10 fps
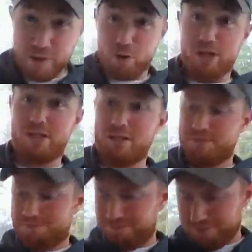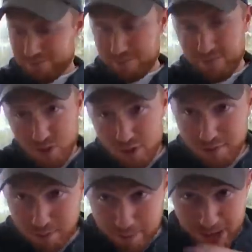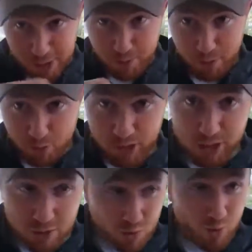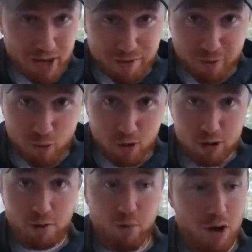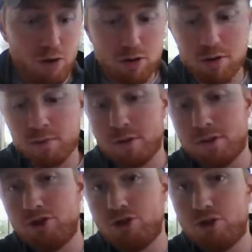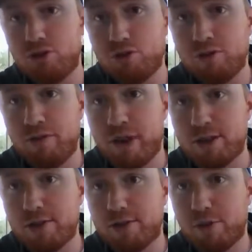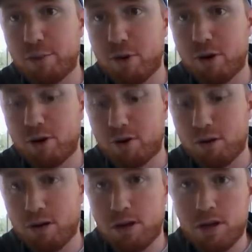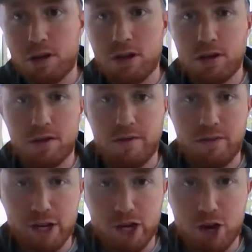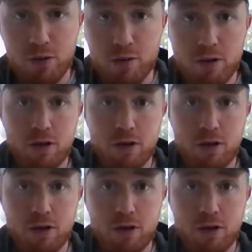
Focus. Match for the week, week 4. Welcome to the fantasy football video.